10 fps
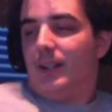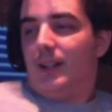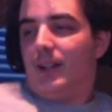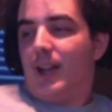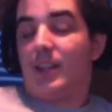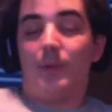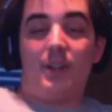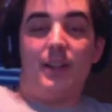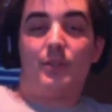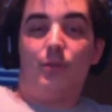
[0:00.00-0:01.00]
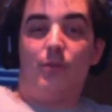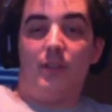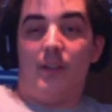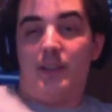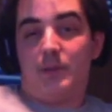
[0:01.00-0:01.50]
And then when high school rolled
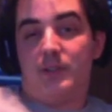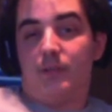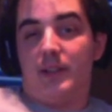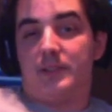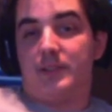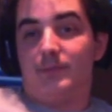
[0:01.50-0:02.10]
around, they were still racist.